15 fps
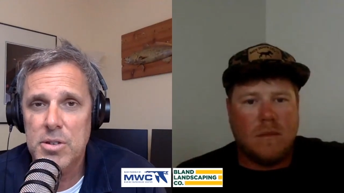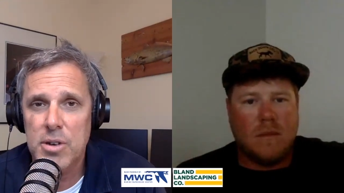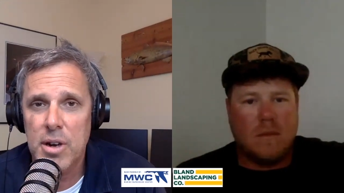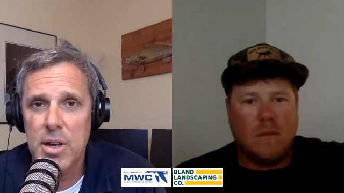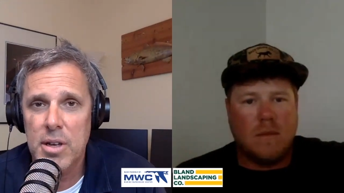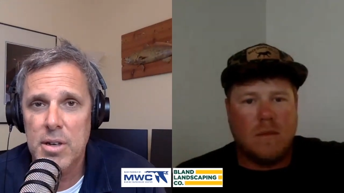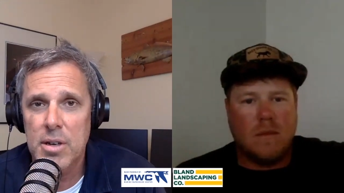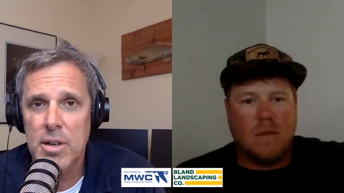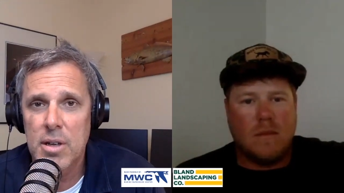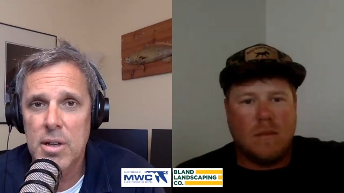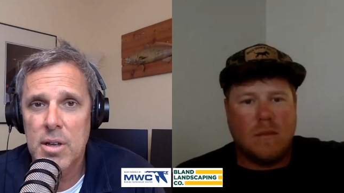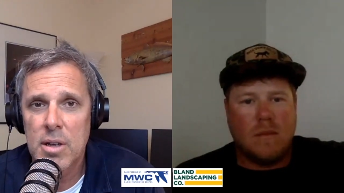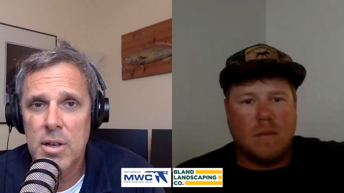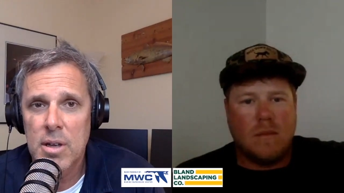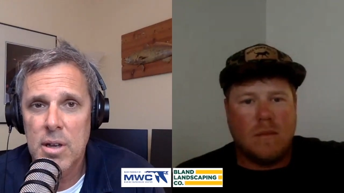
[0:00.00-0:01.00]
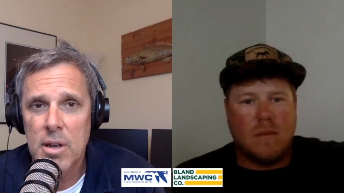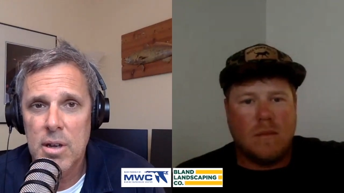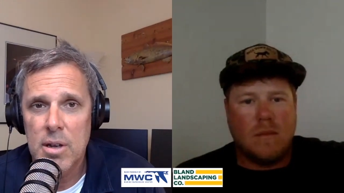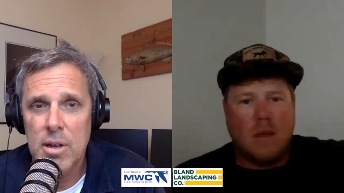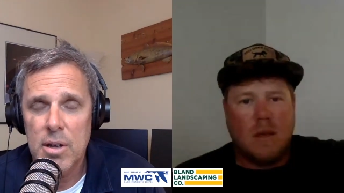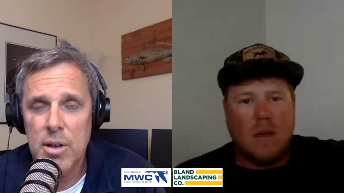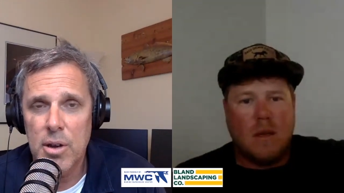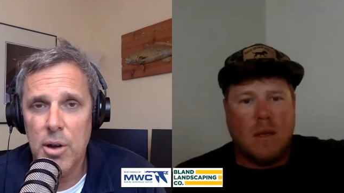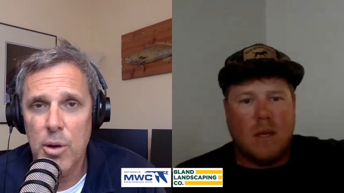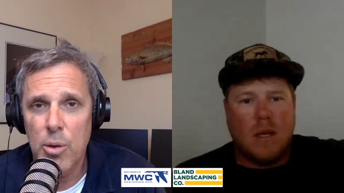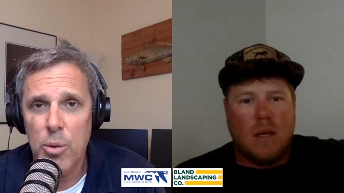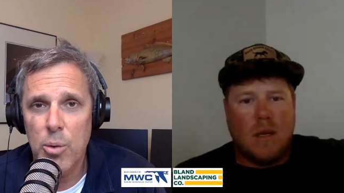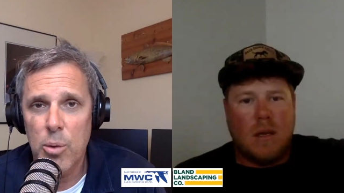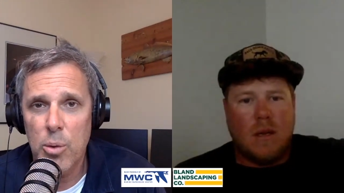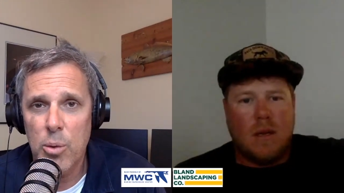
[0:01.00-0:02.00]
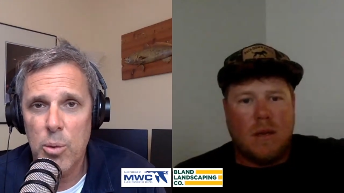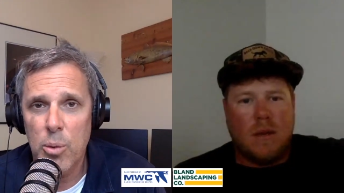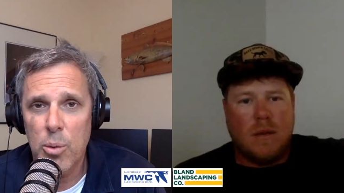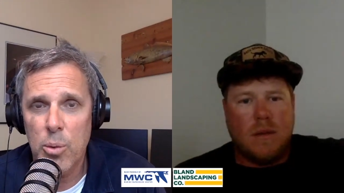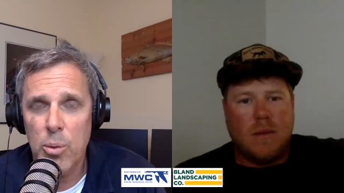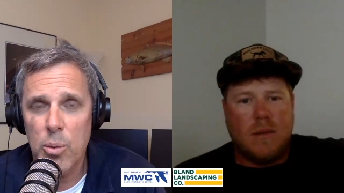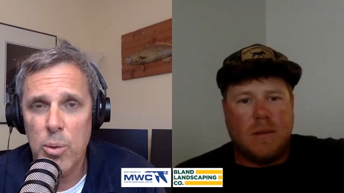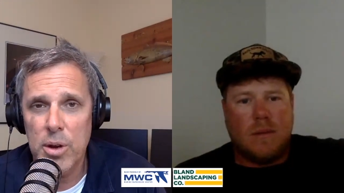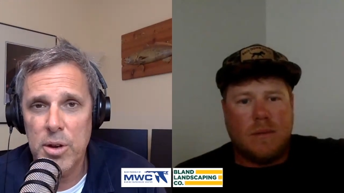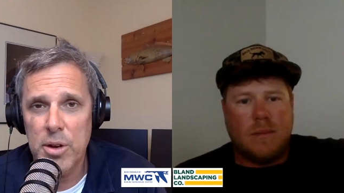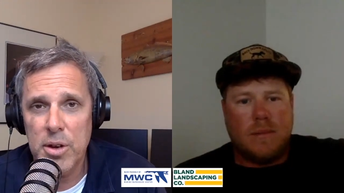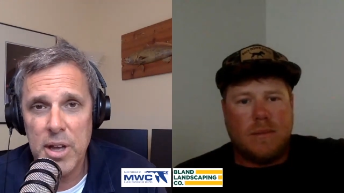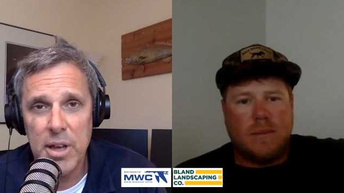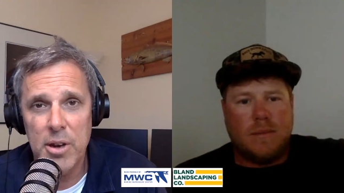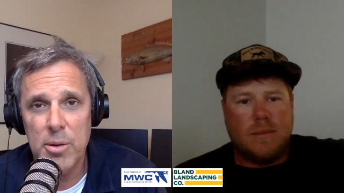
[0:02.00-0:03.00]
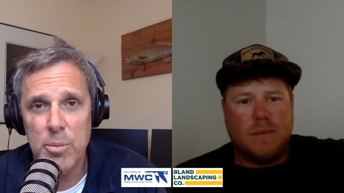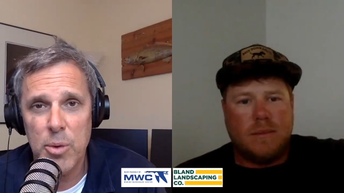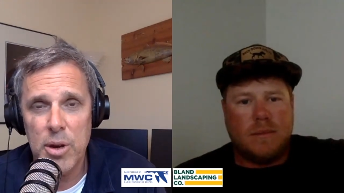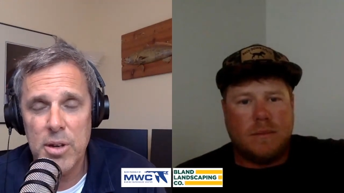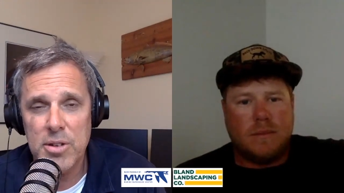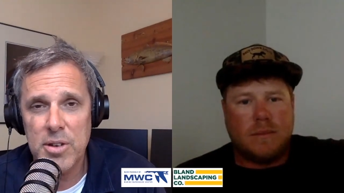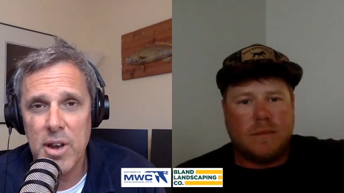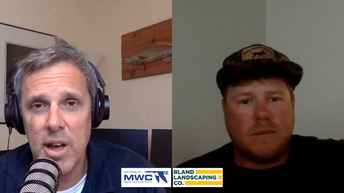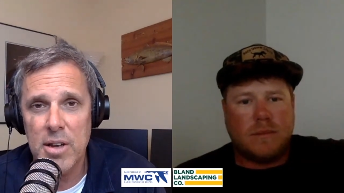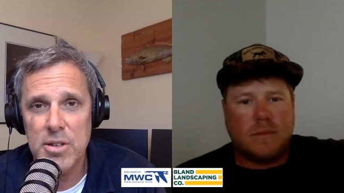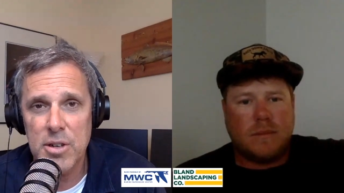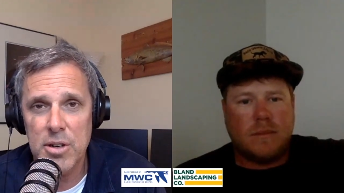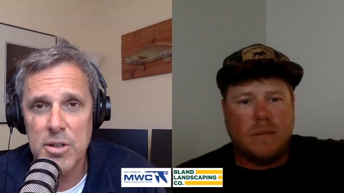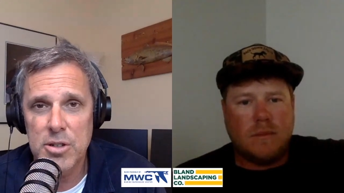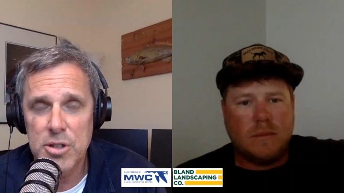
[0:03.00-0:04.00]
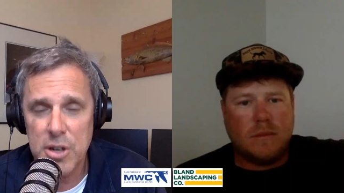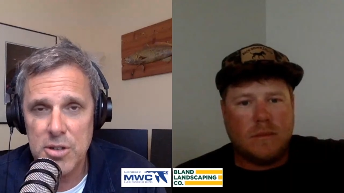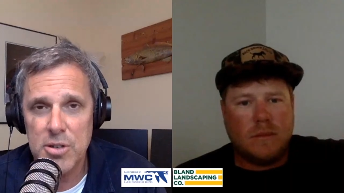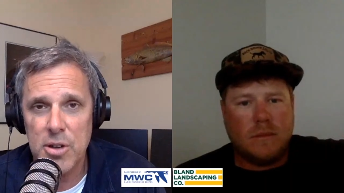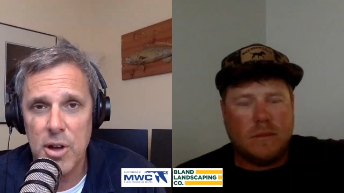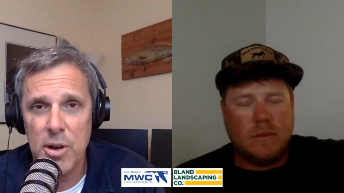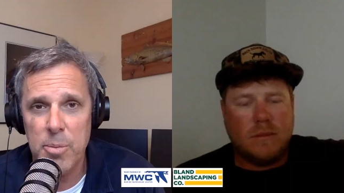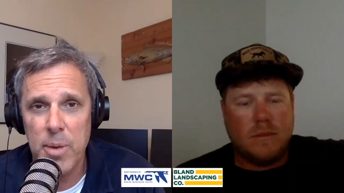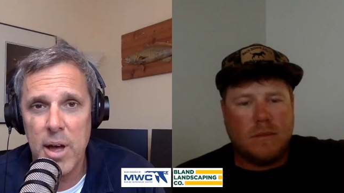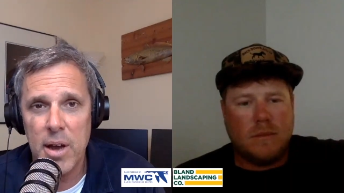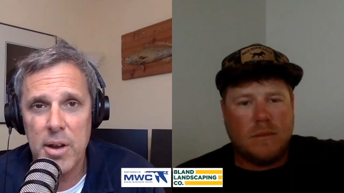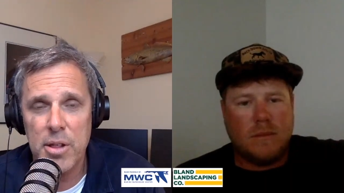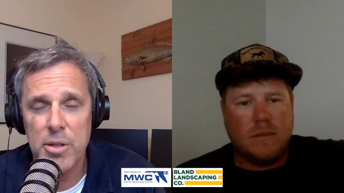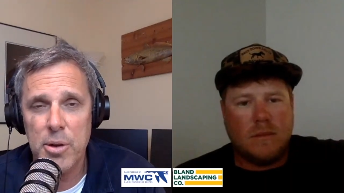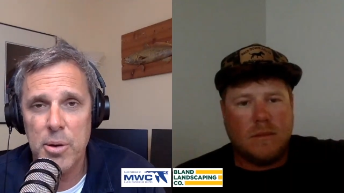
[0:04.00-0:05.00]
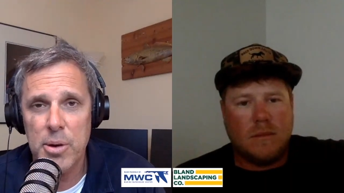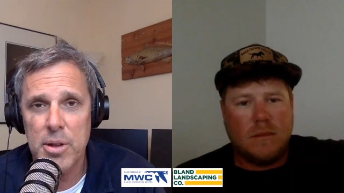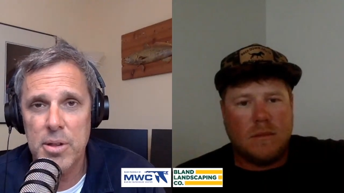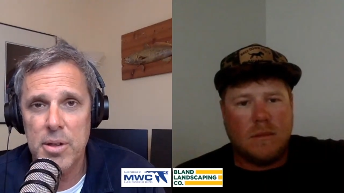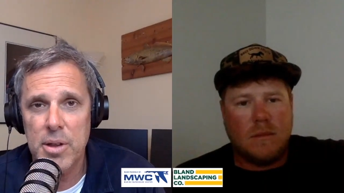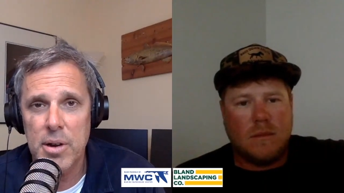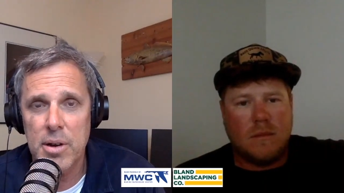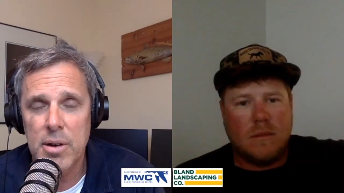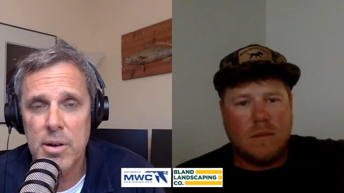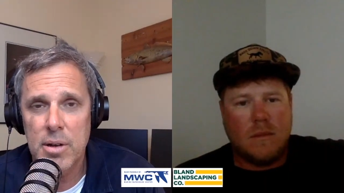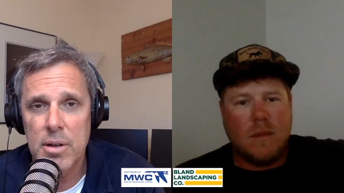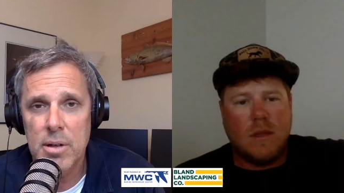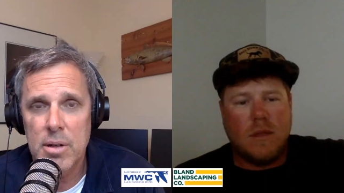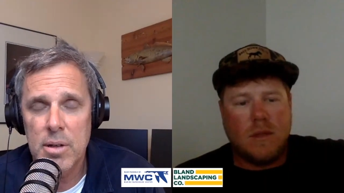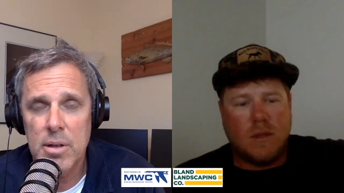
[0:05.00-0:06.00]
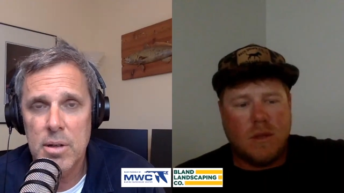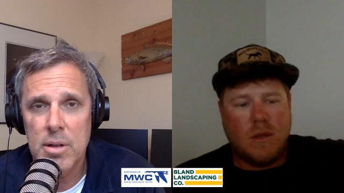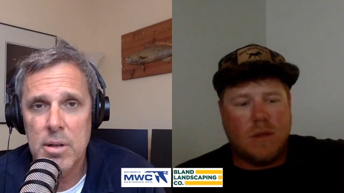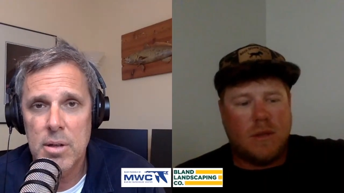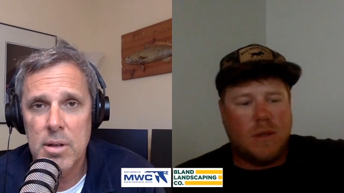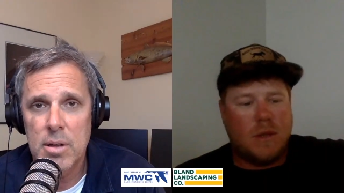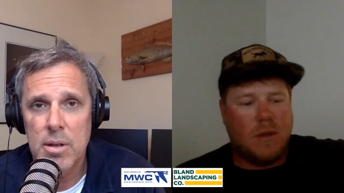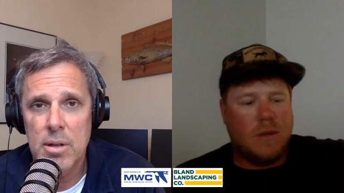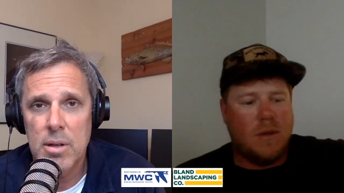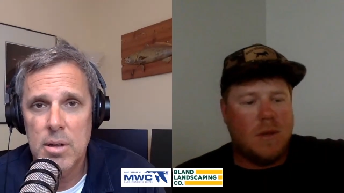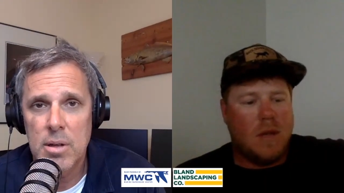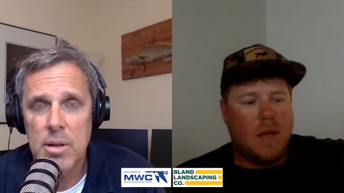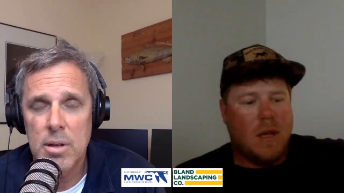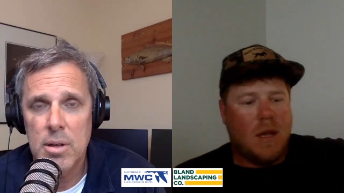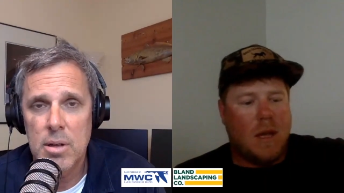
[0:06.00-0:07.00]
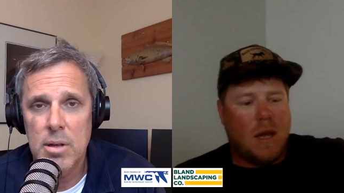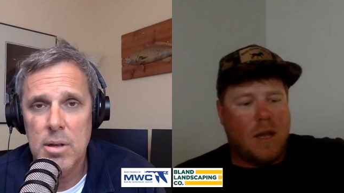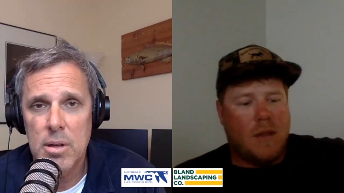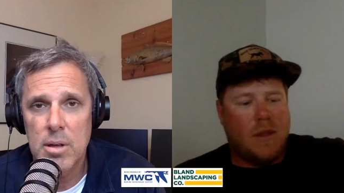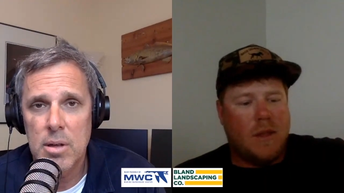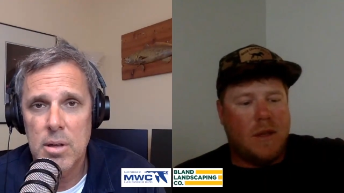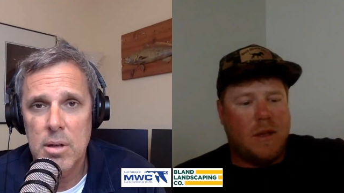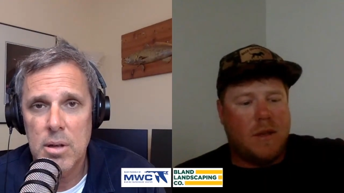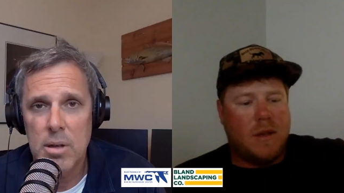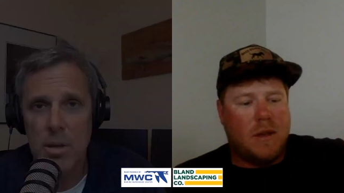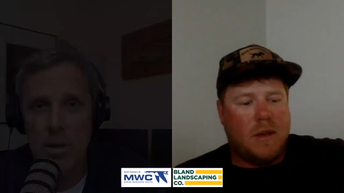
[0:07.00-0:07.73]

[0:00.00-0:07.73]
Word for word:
Speaker 1: trade, you know, when you need them, when it's not just automatic, throw it in there.
Speaker 2: Sure. So I think,